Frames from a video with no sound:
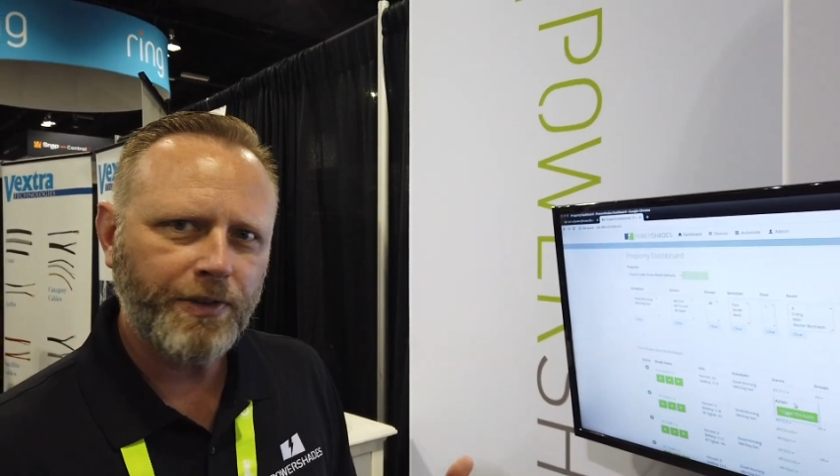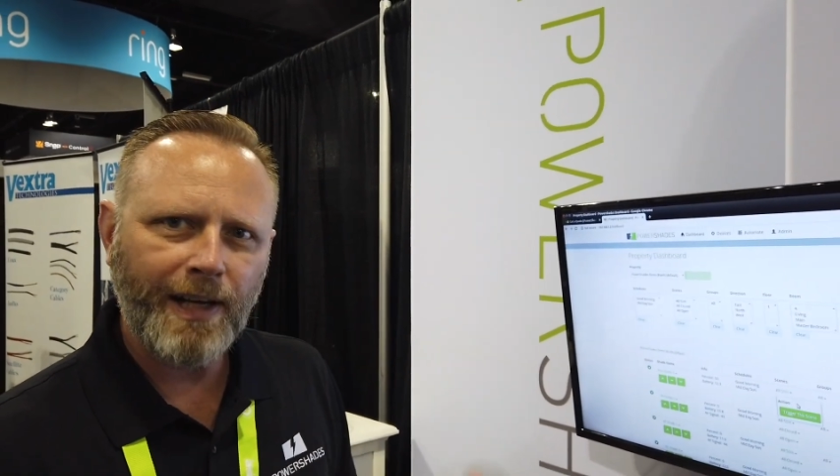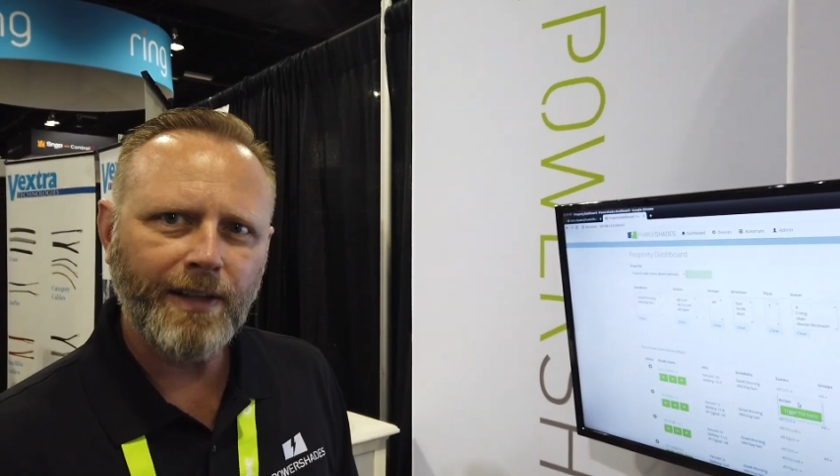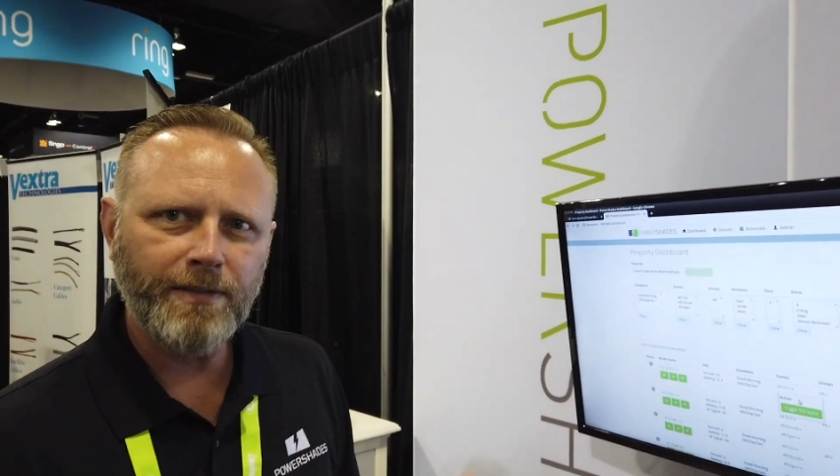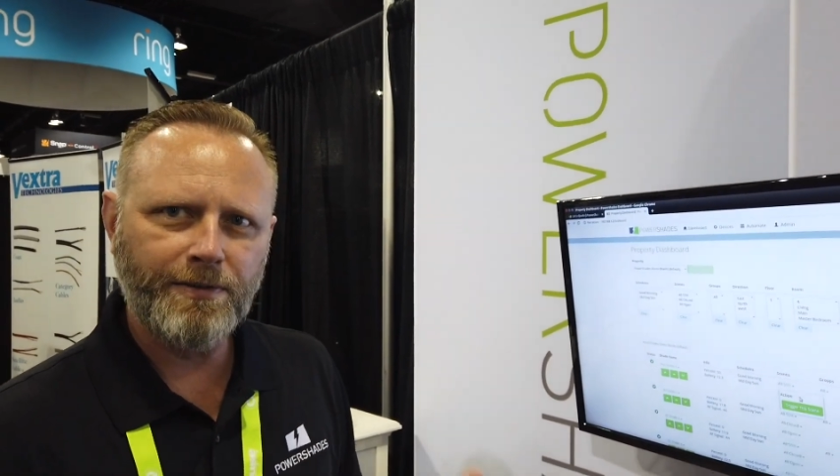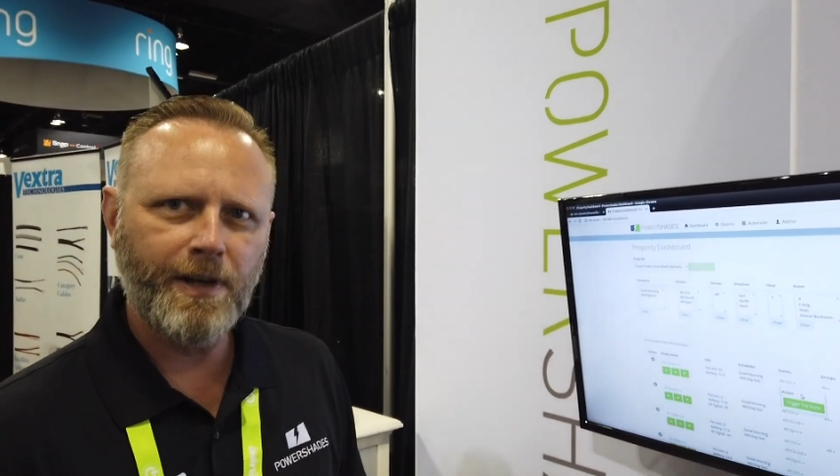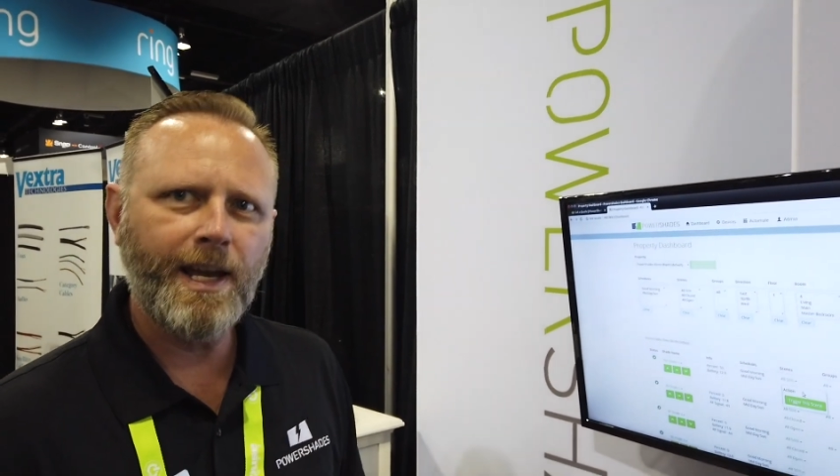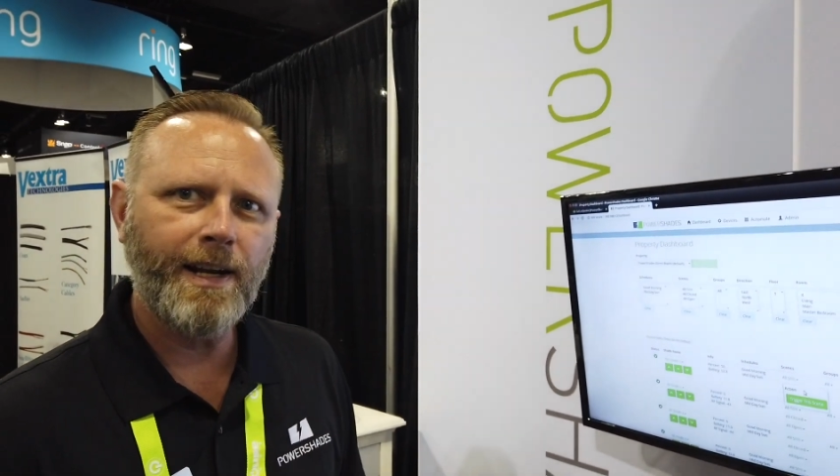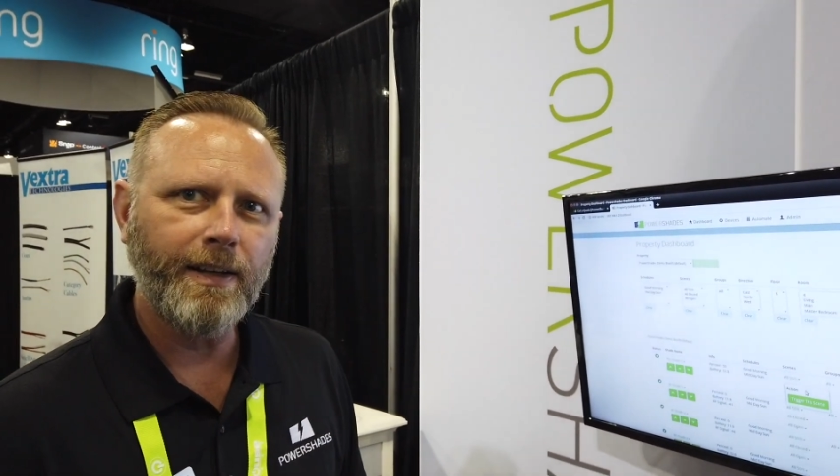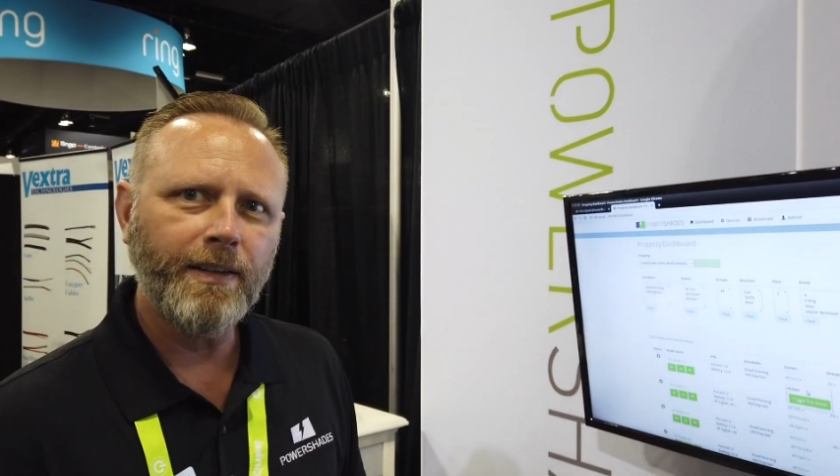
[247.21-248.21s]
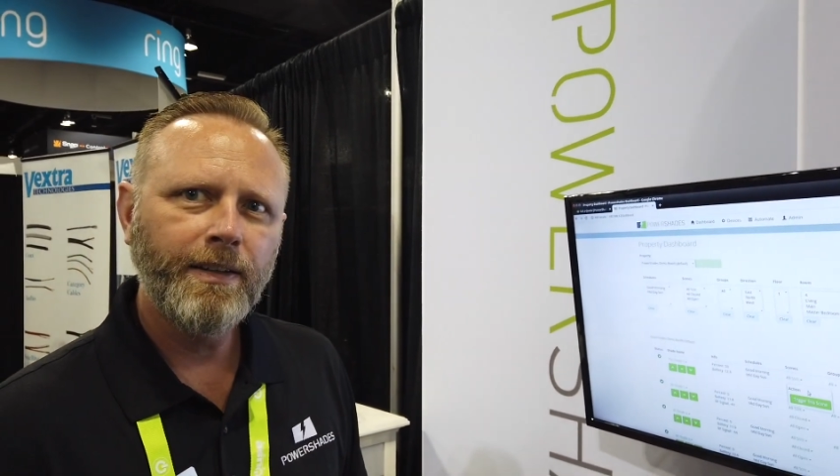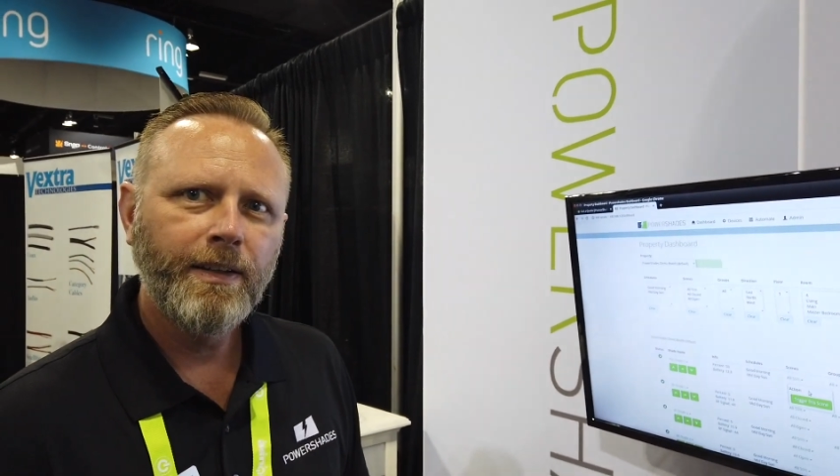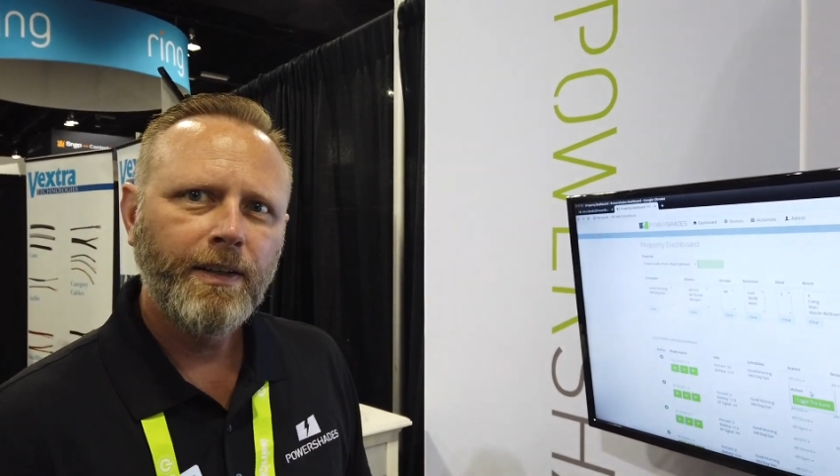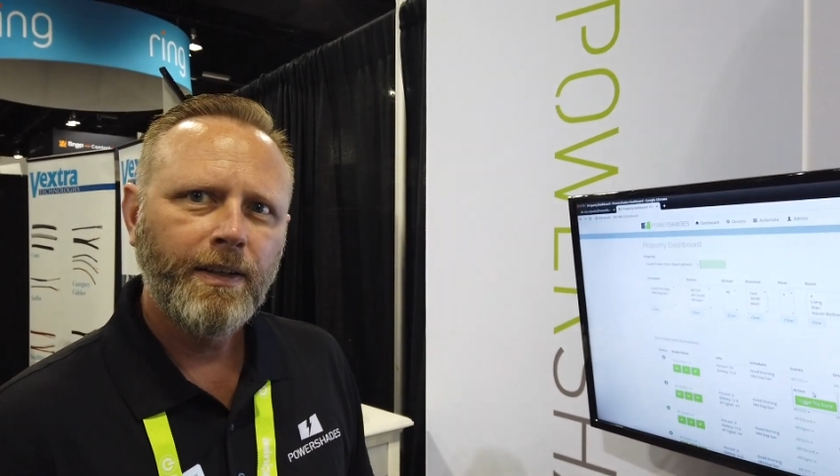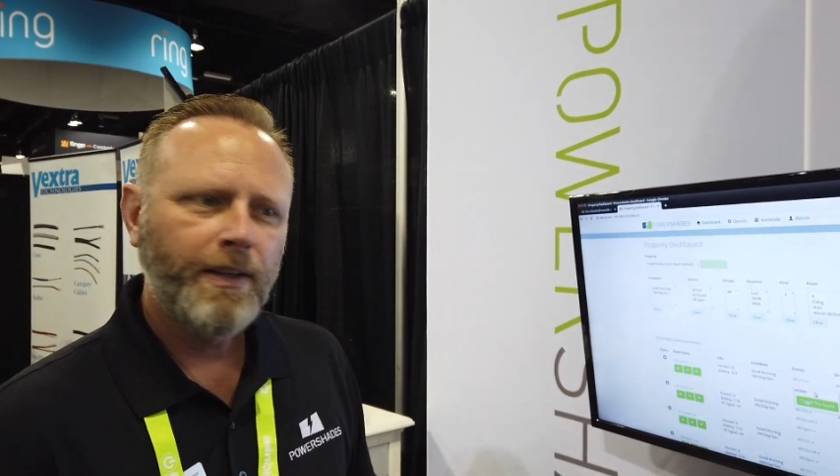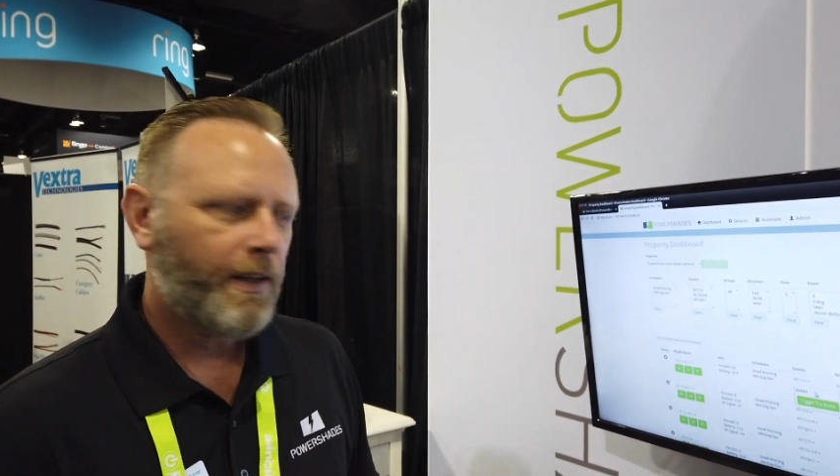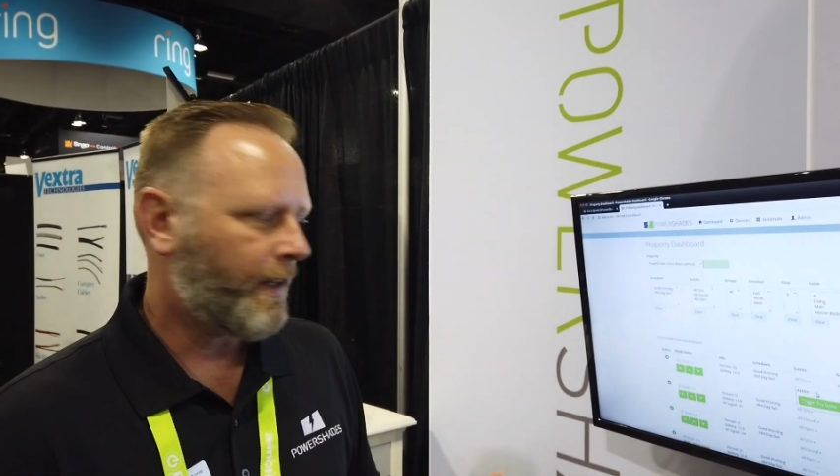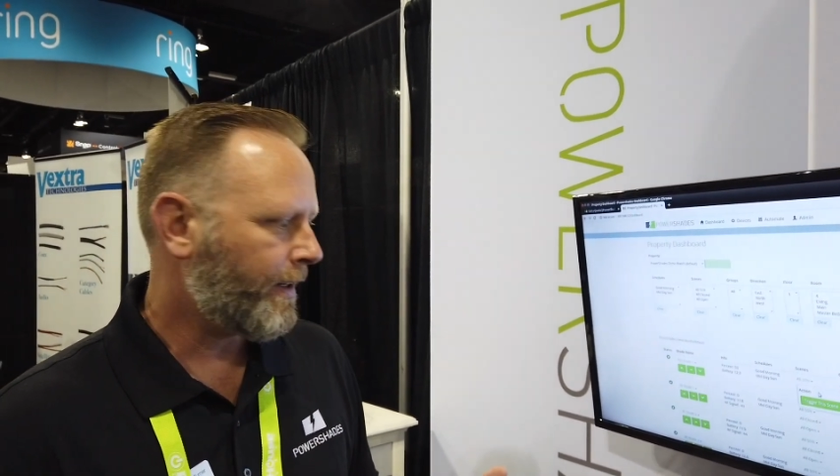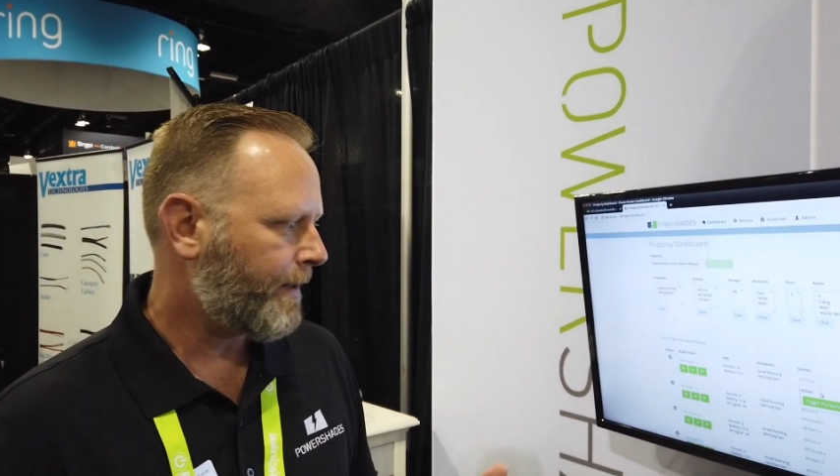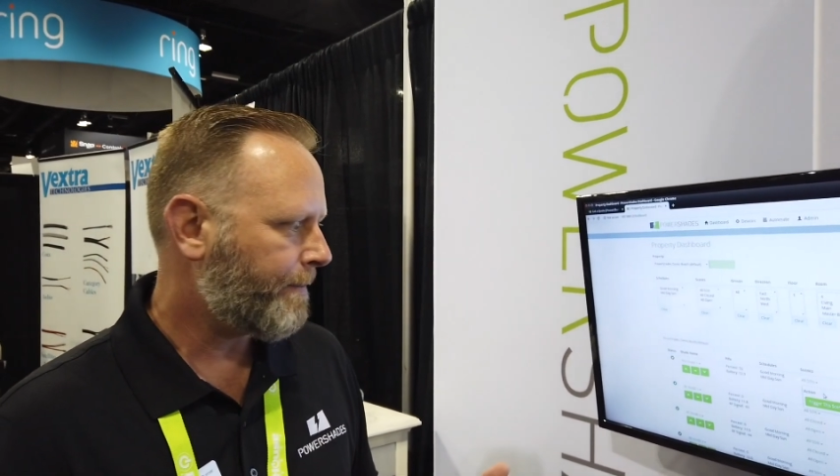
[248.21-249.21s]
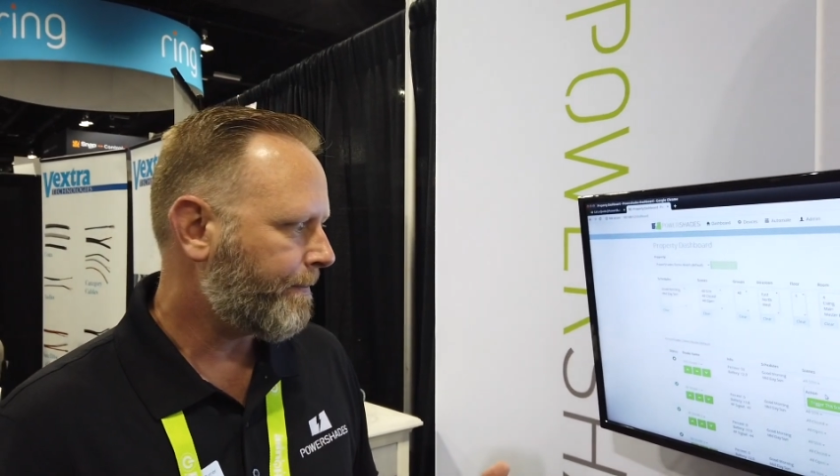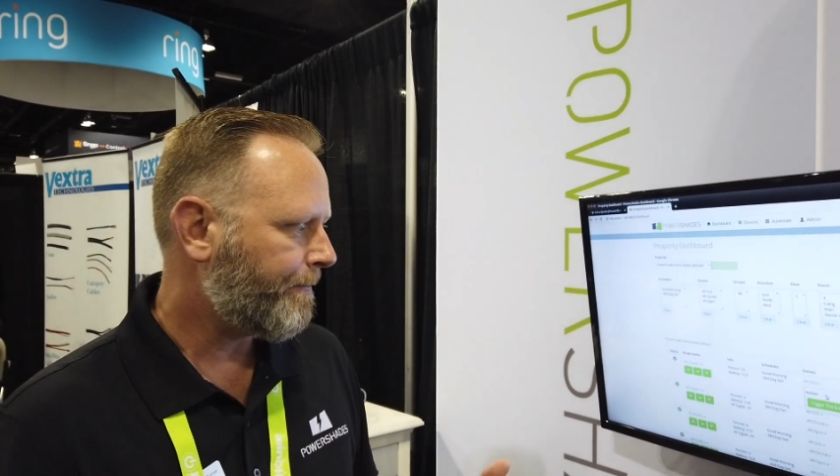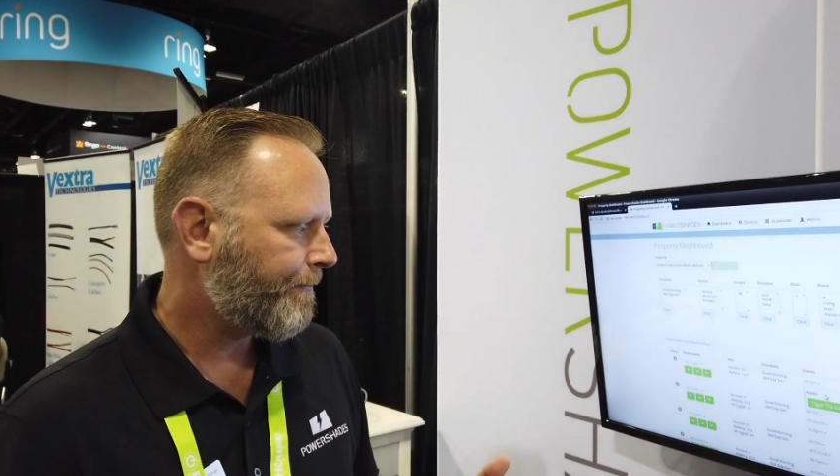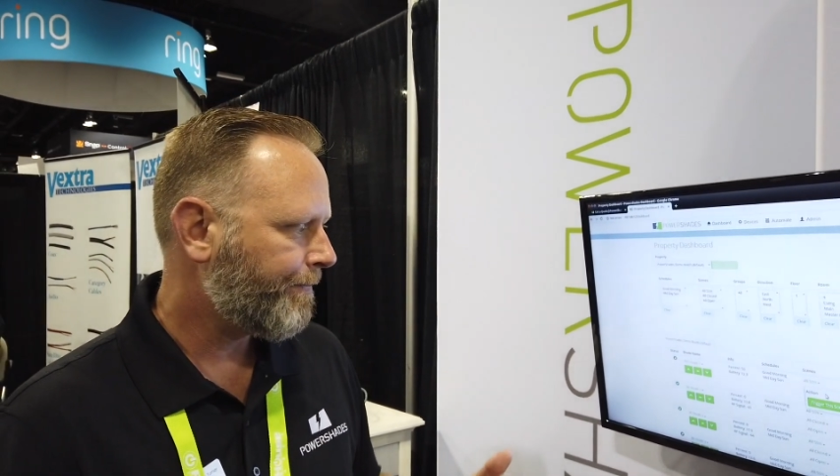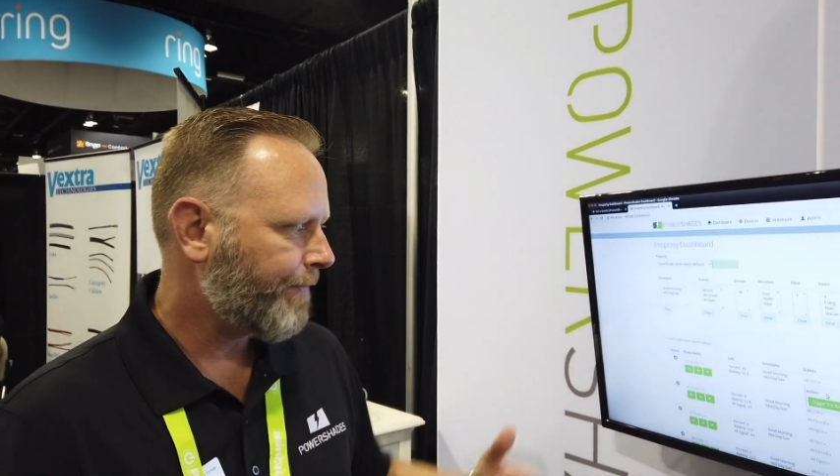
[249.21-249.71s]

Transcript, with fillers: set it and forget it. Um,